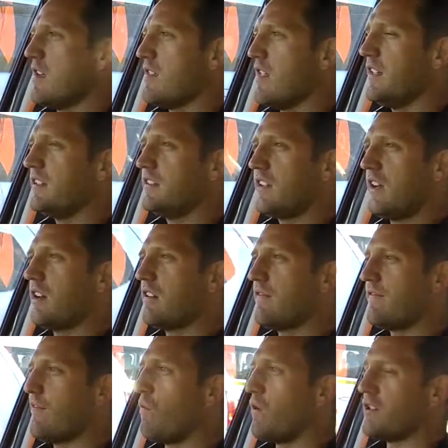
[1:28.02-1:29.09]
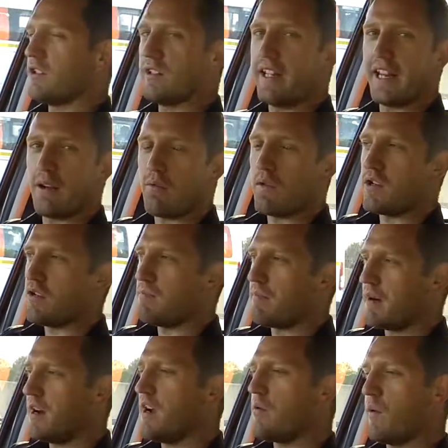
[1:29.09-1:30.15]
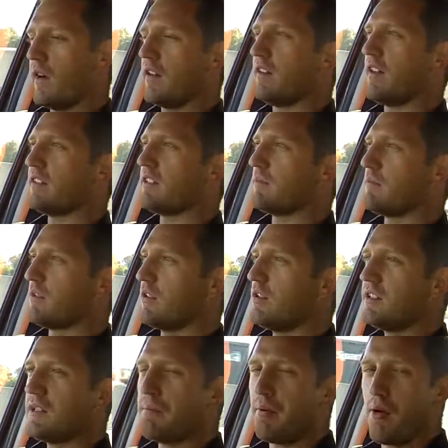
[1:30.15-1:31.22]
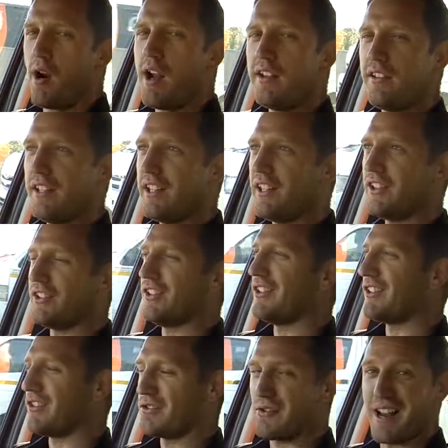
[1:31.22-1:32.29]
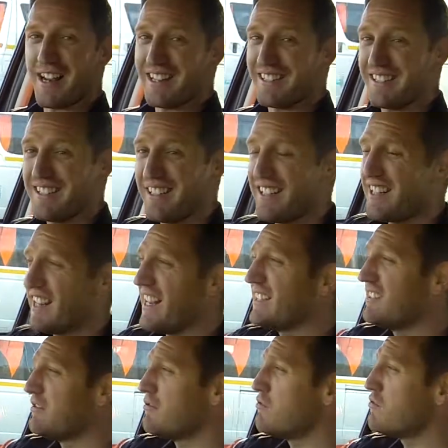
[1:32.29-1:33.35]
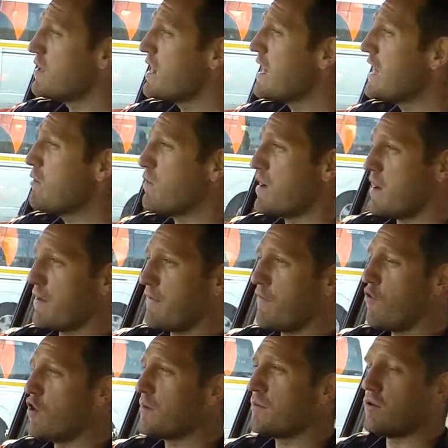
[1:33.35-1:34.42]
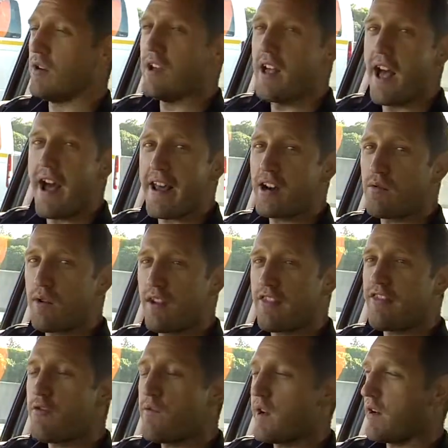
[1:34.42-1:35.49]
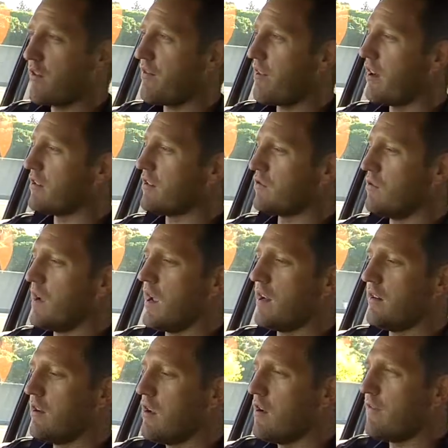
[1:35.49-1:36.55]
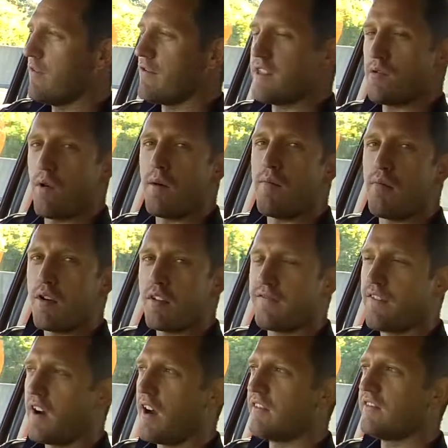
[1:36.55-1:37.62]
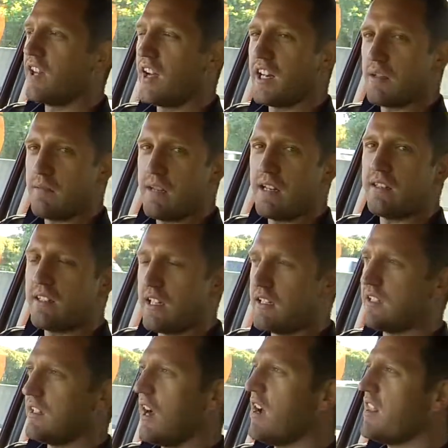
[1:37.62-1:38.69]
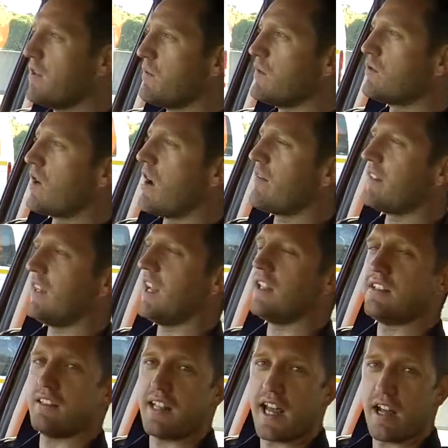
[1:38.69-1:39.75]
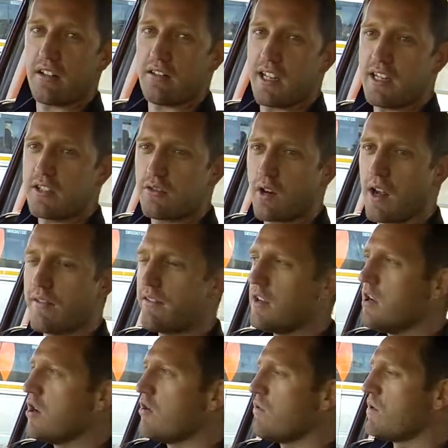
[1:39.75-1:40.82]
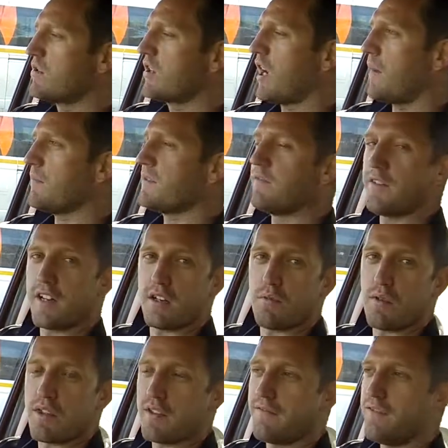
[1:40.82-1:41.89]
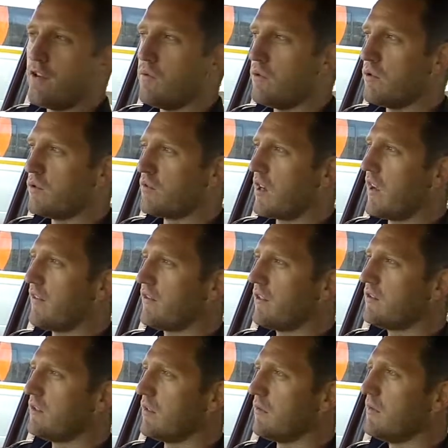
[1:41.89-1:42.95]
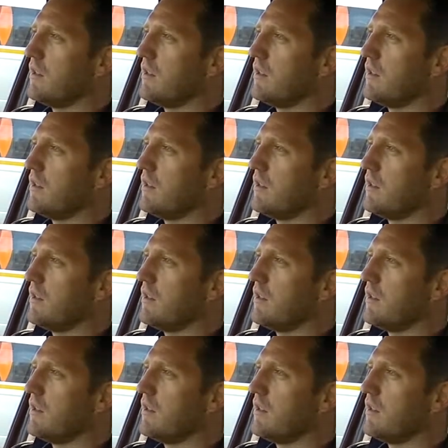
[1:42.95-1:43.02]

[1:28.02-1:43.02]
That's kind of what you get when you buy a Renault Duster, because the price is great. It's really affordable at around 300,000 Rand for the 1.5 Dynamique DCI that we're driving here today on test drive, which comes fitted with a 4-wheel drive system.